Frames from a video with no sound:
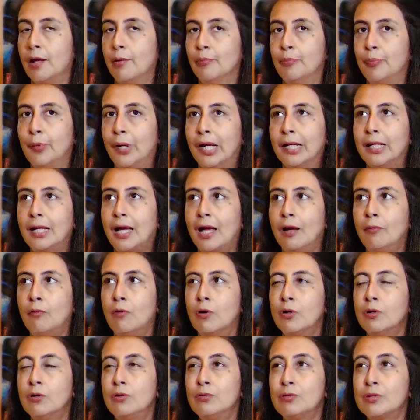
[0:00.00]
But I
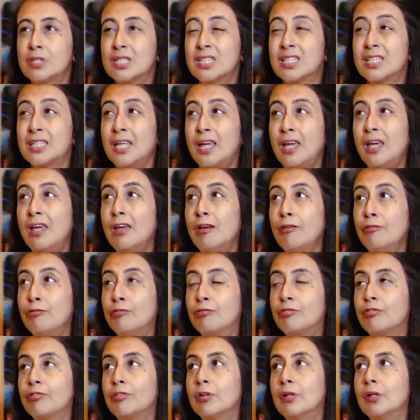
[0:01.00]
wanted to
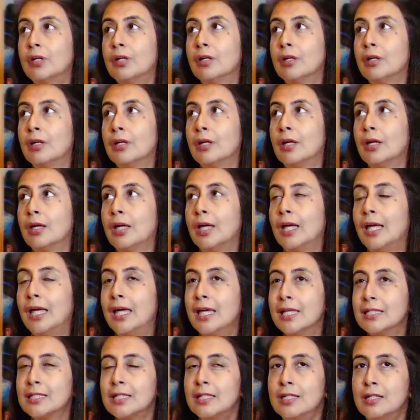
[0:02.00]
save
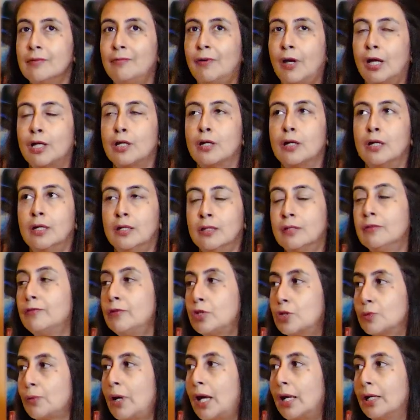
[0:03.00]
his
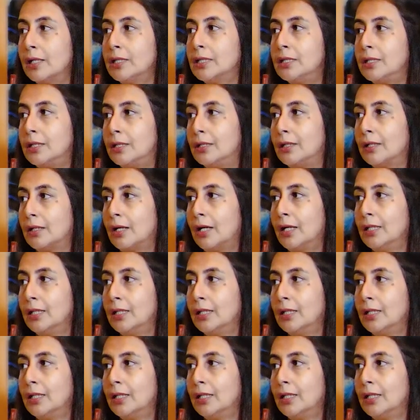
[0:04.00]
individuality.